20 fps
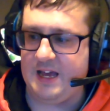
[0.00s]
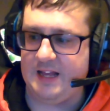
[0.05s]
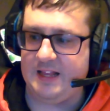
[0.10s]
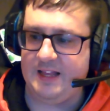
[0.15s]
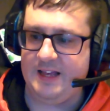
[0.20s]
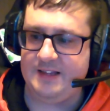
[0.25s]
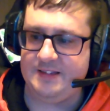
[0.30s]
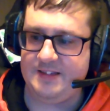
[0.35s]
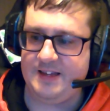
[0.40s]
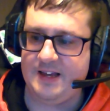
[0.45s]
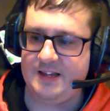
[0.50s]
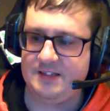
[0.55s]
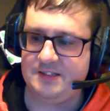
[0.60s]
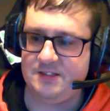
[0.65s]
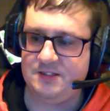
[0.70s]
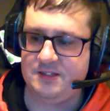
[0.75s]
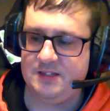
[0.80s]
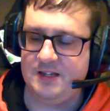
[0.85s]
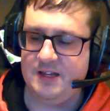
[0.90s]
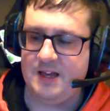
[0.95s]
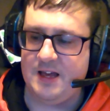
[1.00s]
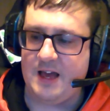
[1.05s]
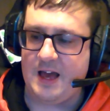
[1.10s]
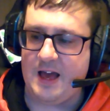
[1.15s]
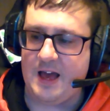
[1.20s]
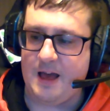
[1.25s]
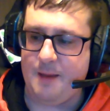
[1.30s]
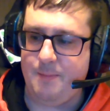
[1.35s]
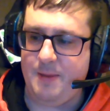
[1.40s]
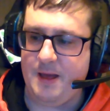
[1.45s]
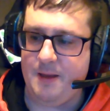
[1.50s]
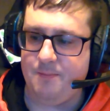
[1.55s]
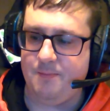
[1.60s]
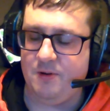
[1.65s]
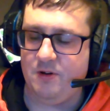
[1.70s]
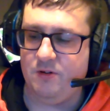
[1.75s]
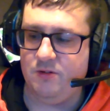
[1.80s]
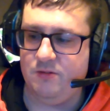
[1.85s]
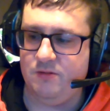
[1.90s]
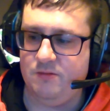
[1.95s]
Iglesias,
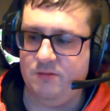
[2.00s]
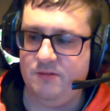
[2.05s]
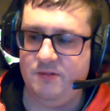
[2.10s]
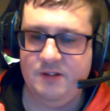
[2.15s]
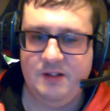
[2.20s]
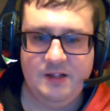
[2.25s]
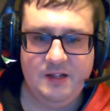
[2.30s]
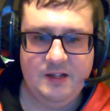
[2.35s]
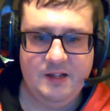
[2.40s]
Pitbull.